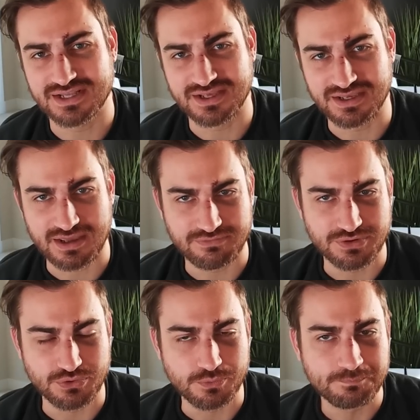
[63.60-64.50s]
that they gave
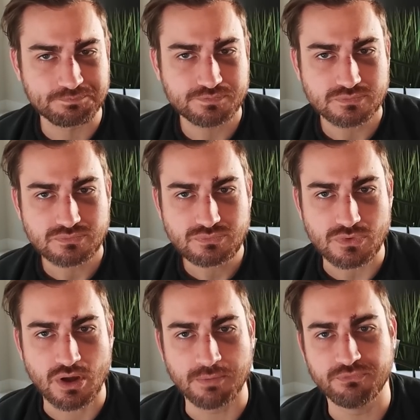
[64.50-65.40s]
you
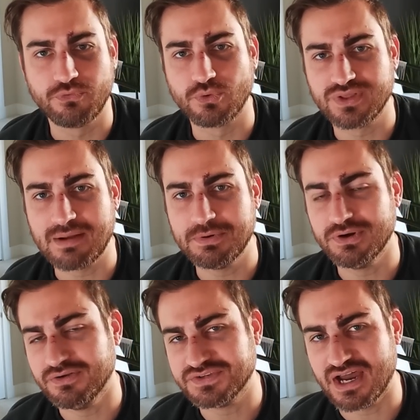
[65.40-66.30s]
um, for that
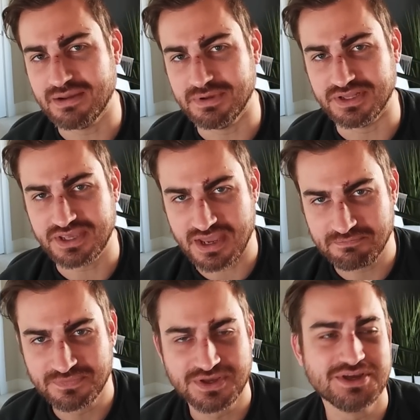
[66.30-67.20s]
period of time in the
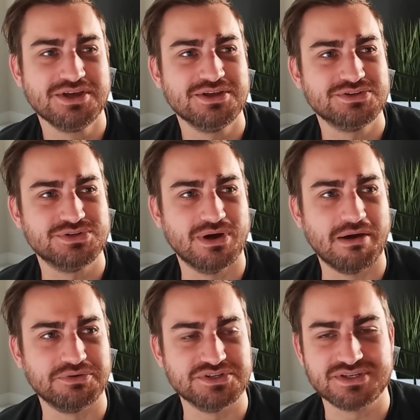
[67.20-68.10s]
game. So I
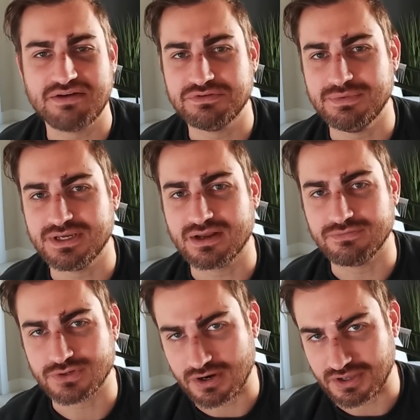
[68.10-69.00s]
will just have to be kind
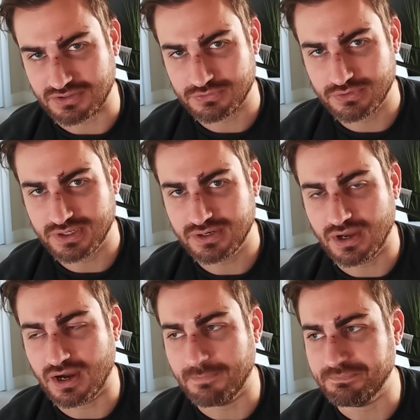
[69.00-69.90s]
of talking through it.
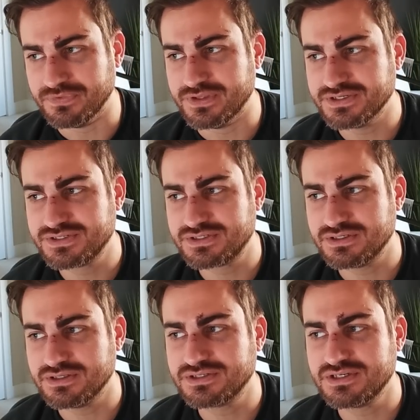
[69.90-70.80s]
Um, this
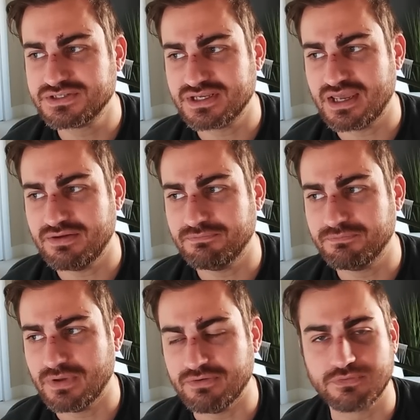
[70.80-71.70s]
this is a,
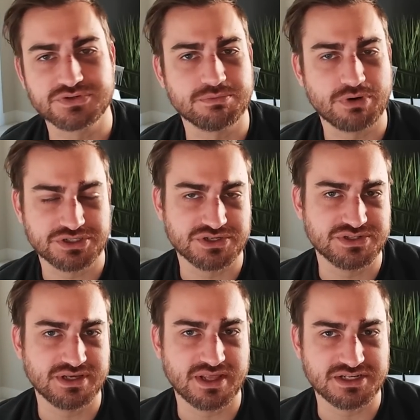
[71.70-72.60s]
a first impressions
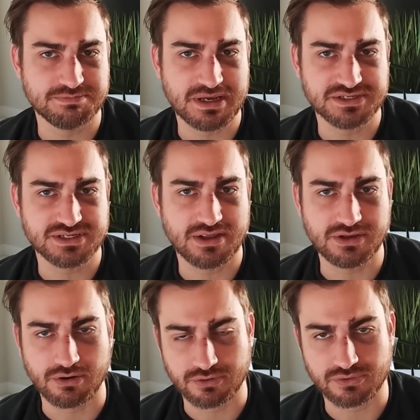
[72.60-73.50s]
thing that is based on
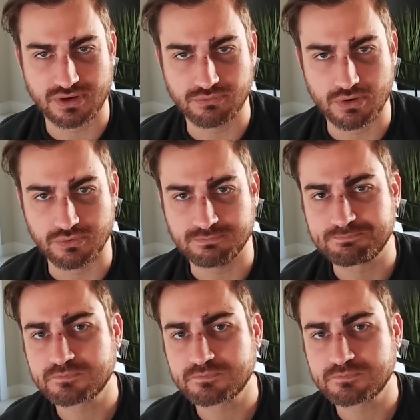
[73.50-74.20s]
the article I wrote